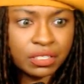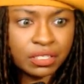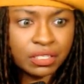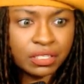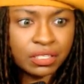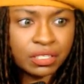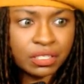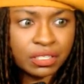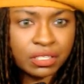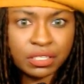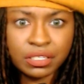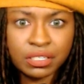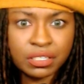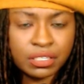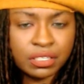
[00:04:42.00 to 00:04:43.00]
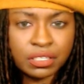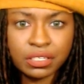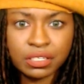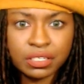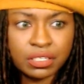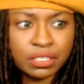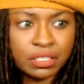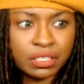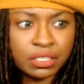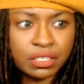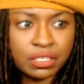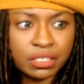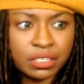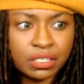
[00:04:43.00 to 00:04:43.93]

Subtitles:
[no speech]